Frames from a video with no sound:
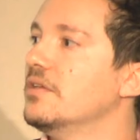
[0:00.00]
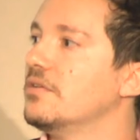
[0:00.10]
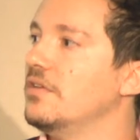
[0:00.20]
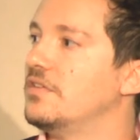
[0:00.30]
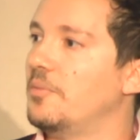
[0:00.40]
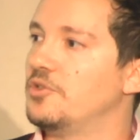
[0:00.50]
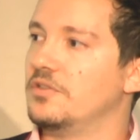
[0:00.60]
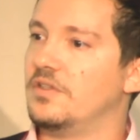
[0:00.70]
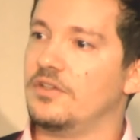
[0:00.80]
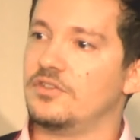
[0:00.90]
So in some
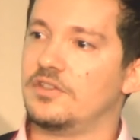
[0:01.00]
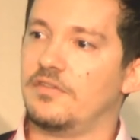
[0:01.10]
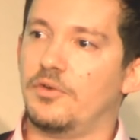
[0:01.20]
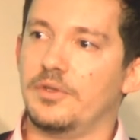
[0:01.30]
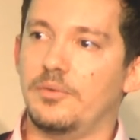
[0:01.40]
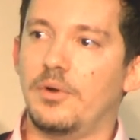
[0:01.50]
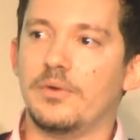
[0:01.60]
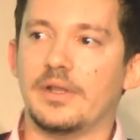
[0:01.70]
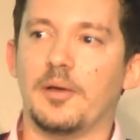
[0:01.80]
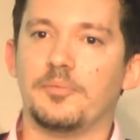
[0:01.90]
jurisdictions, they've already
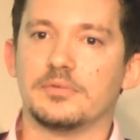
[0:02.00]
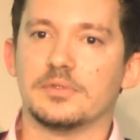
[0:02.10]
woken up.